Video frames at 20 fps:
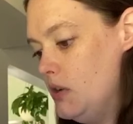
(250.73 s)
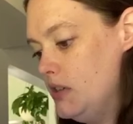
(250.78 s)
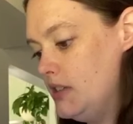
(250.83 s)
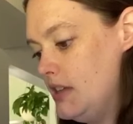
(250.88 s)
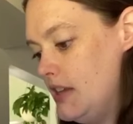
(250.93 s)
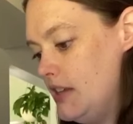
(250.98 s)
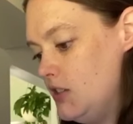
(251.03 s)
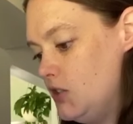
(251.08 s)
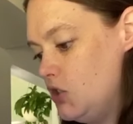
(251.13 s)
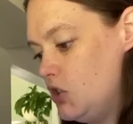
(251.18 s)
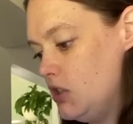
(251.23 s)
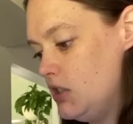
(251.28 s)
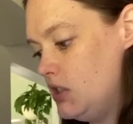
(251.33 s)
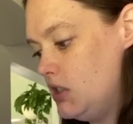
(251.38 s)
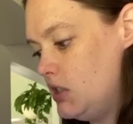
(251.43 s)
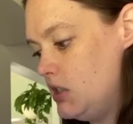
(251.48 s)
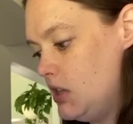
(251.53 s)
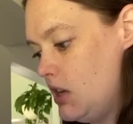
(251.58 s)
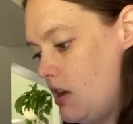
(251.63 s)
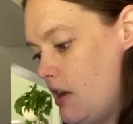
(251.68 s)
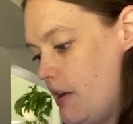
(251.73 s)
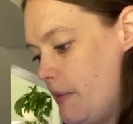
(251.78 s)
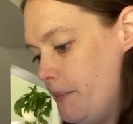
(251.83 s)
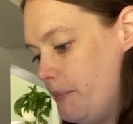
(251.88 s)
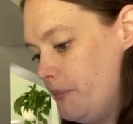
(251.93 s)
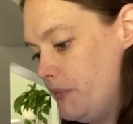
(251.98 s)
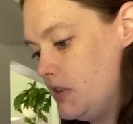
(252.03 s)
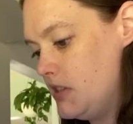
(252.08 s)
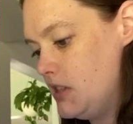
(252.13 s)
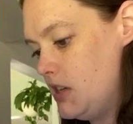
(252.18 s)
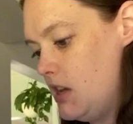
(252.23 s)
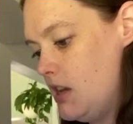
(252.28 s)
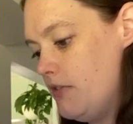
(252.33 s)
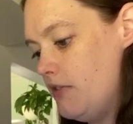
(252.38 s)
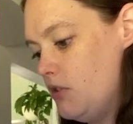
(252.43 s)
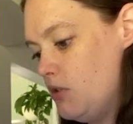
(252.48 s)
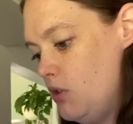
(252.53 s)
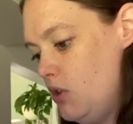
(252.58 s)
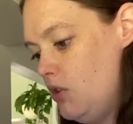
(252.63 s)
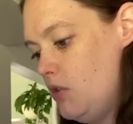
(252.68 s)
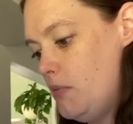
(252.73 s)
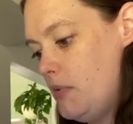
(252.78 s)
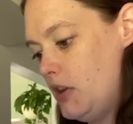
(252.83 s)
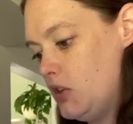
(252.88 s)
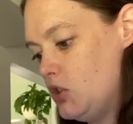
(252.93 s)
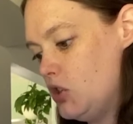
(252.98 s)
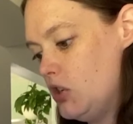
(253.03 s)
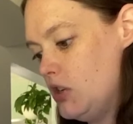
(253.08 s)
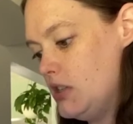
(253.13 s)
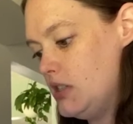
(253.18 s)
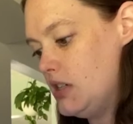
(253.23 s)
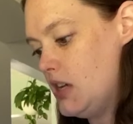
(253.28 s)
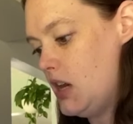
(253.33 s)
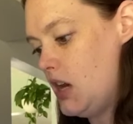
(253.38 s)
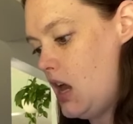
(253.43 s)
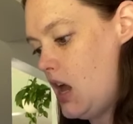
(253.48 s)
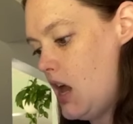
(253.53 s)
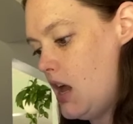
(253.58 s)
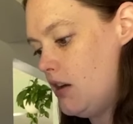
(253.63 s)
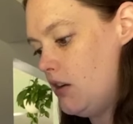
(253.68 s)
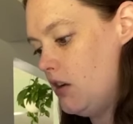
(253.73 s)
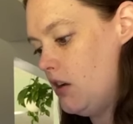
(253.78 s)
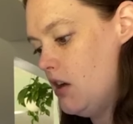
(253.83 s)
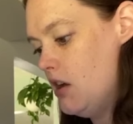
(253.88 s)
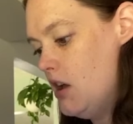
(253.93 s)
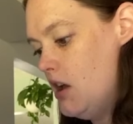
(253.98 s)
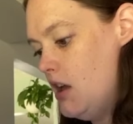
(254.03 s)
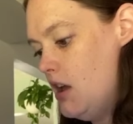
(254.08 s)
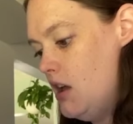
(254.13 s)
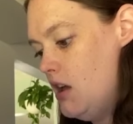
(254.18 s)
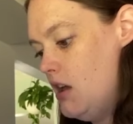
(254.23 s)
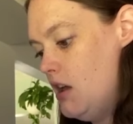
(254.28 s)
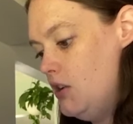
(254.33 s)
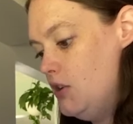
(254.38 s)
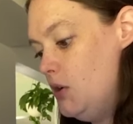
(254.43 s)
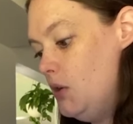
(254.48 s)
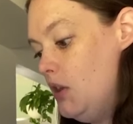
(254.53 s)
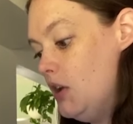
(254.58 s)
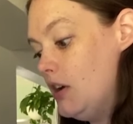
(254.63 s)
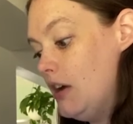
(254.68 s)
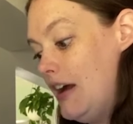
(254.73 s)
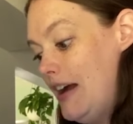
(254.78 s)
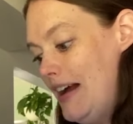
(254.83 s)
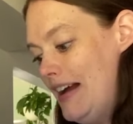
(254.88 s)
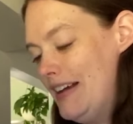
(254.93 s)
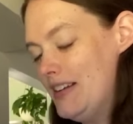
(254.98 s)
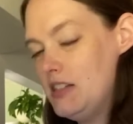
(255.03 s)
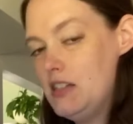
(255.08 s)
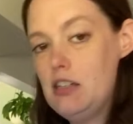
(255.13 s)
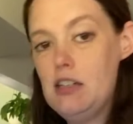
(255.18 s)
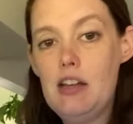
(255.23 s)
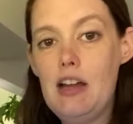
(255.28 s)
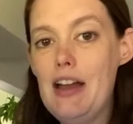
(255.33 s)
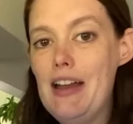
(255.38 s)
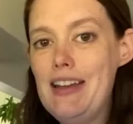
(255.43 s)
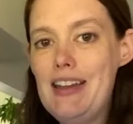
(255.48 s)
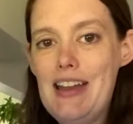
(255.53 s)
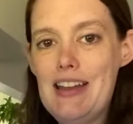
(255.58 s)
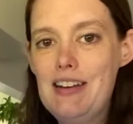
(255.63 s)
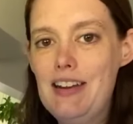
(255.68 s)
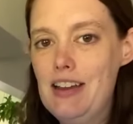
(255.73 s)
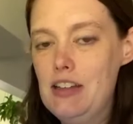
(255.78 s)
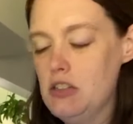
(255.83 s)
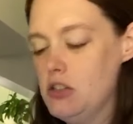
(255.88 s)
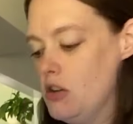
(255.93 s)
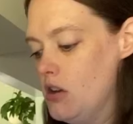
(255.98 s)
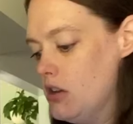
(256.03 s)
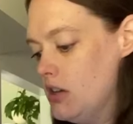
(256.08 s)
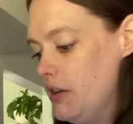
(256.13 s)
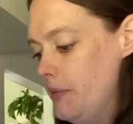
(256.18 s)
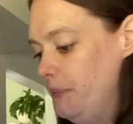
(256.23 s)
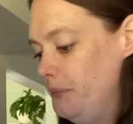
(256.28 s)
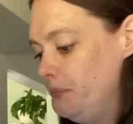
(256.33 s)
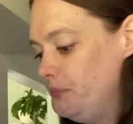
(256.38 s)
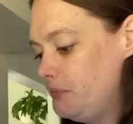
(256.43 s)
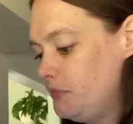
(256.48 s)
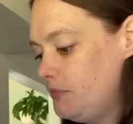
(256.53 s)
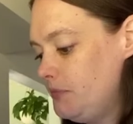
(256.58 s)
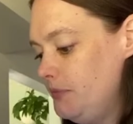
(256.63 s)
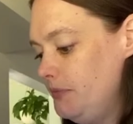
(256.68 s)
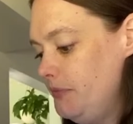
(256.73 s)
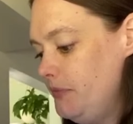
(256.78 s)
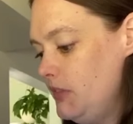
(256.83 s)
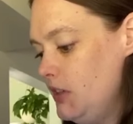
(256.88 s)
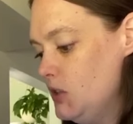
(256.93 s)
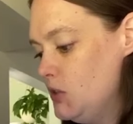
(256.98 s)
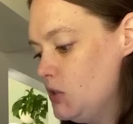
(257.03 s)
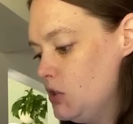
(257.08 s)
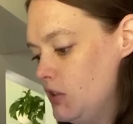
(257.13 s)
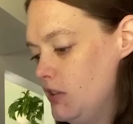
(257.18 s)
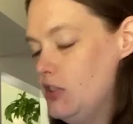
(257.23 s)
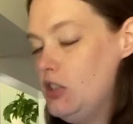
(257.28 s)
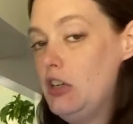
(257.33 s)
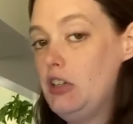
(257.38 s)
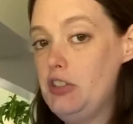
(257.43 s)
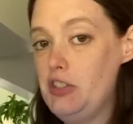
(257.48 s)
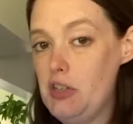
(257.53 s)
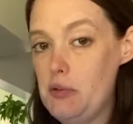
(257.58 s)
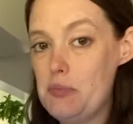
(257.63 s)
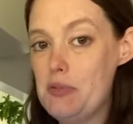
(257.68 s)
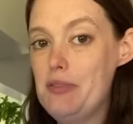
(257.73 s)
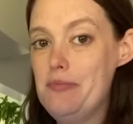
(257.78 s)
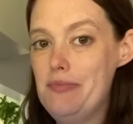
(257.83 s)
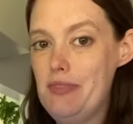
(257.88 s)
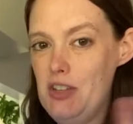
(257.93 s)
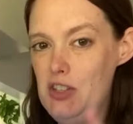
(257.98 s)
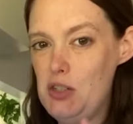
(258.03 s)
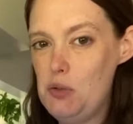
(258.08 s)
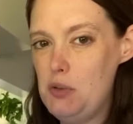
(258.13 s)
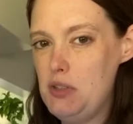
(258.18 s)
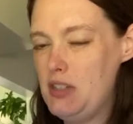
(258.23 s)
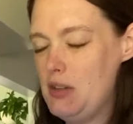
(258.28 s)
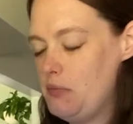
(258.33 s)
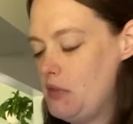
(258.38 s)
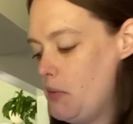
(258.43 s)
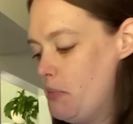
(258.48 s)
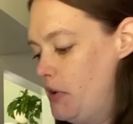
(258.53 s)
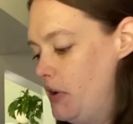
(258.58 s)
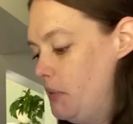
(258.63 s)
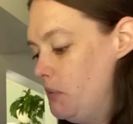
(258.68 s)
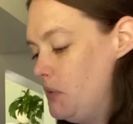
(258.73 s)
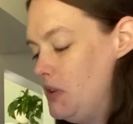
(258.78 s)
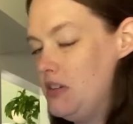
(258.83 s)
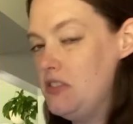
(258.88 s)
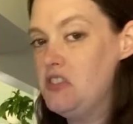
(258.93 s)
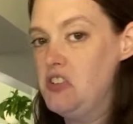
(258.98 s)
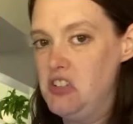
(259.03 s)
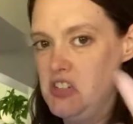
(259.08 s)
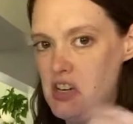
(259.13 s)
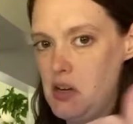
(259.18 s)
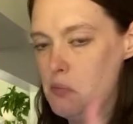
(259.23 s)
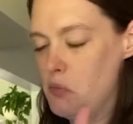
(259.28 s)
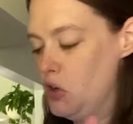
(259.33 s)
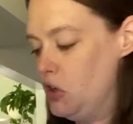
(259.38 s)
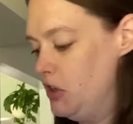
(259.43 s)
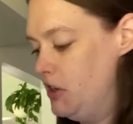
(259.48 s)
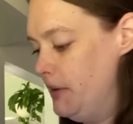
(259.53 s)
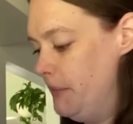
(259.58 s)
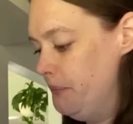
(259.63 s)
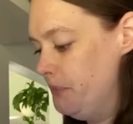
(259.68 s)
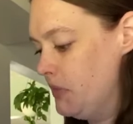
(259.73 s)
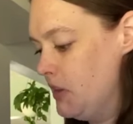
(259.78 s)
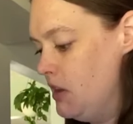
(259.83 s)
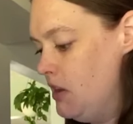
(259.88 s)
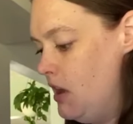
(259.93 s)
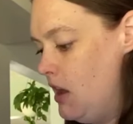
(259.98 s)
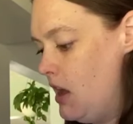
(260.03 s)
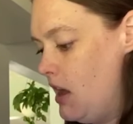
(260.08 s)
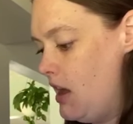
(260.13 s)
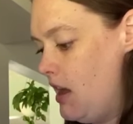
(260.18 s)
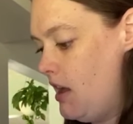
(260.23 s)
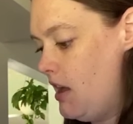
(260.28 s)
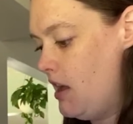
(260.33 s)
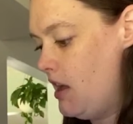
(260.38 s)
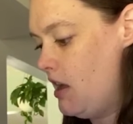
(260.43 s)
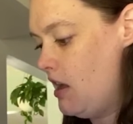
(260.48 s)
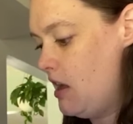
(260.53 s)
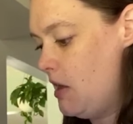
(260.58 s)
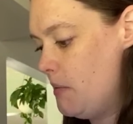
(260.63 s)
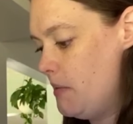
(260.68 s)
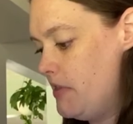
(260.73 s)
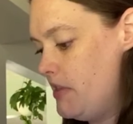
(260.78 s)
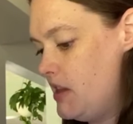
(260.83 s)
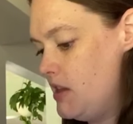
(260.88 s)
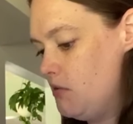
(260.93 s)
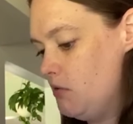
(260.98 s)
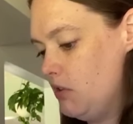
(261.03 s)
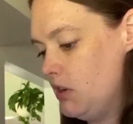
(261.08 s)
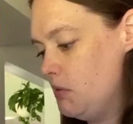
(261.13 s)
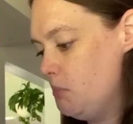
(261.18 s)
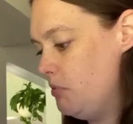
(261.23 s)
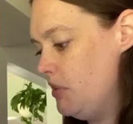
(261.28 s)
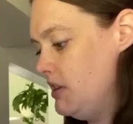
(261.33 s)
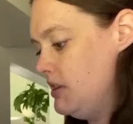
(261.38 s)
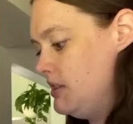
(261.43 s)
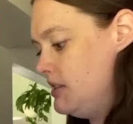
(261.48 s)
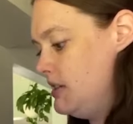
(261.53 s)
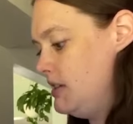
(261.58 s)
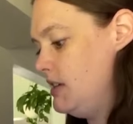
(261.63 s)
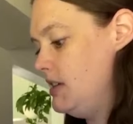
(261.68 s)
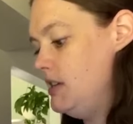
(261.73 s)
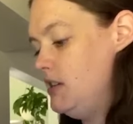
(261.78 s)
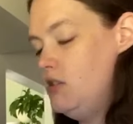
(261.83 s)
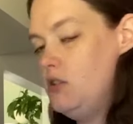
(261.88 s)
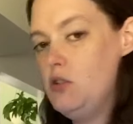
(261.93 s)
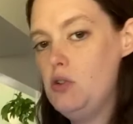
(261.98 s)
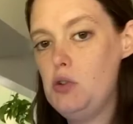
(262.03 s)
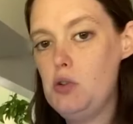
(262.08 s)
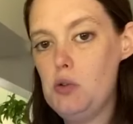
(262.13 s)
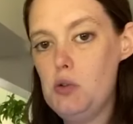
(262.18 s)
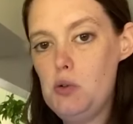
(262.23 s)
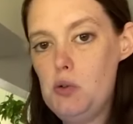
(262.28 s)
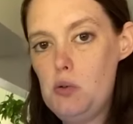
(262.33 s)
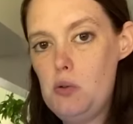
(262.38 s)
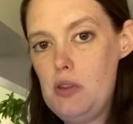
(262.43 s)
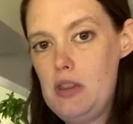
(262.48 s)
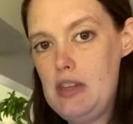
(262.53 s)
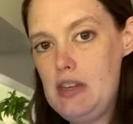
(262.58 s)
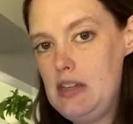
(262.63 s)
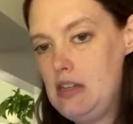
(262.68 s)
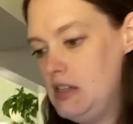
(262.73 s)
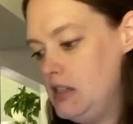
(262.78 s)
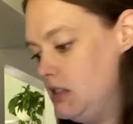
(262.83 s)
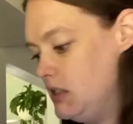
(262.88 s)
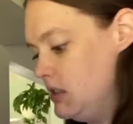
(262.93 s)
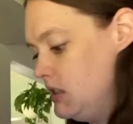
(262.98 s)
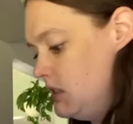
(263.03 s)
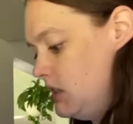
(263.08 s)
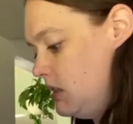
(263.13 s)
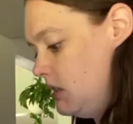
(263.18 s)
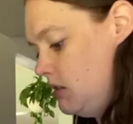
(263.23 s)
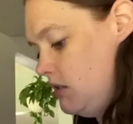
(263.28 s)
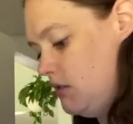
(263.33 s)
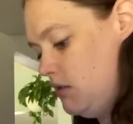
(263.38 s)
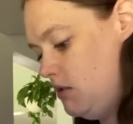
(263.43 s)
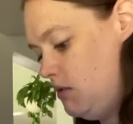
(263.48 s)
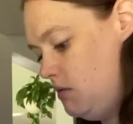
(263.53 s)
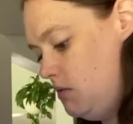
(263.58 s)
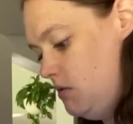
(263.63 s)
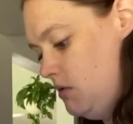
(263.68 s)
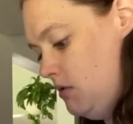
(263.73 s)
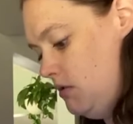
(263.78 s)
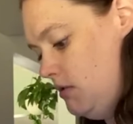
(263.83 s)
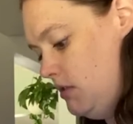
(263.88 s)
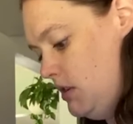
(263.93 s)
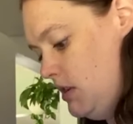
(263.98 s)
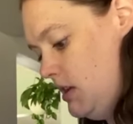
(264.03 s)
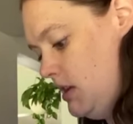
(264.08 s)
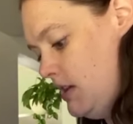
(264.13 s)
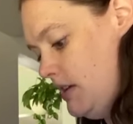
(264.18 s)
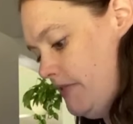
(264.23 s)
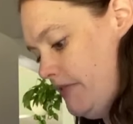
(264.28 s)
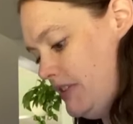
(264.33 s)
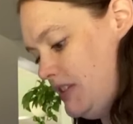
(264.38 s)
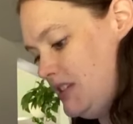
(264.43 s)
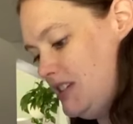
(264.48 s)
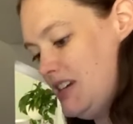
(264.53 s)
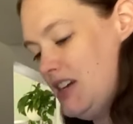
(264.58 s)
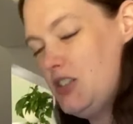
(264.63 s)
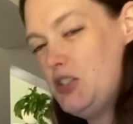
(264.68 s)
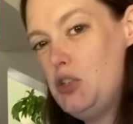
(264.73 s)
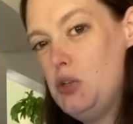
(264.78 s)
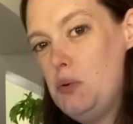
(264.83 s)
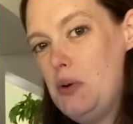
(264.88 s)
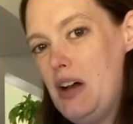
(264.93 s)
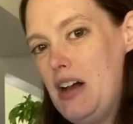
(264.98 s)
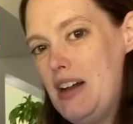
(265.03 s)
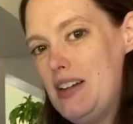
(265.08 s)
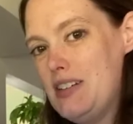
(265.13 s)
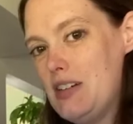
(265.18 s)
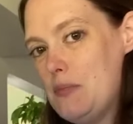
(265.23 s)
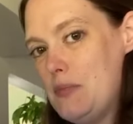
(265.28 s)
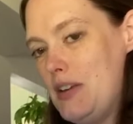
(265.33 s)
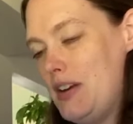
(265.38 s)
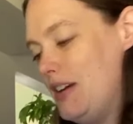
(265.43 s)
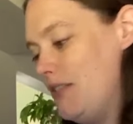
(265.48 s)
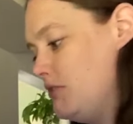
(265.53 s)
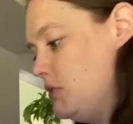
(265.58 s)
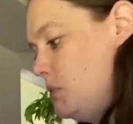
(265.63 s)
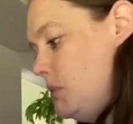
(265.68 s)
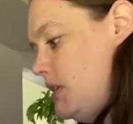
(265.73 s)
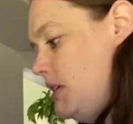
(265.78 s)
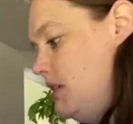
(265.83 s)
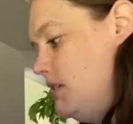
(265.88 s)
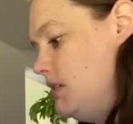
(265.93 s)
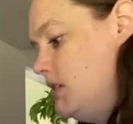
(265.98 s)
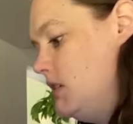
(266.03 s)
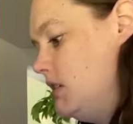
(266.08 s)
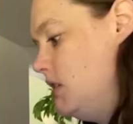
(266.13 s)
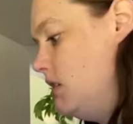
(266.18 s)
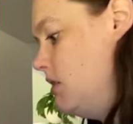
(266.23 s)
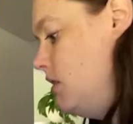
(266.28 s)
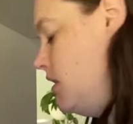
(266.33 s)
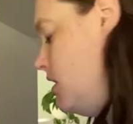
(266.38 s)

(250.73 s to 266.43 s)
it says just let's see, if vanilla mixture is not hot or no longer hot, I cannot talk. Stir in the chocolate chips. So we skipped that part. We just did them earlier. And then I'm going to press it into these now. If it's not too hot, I might have to wait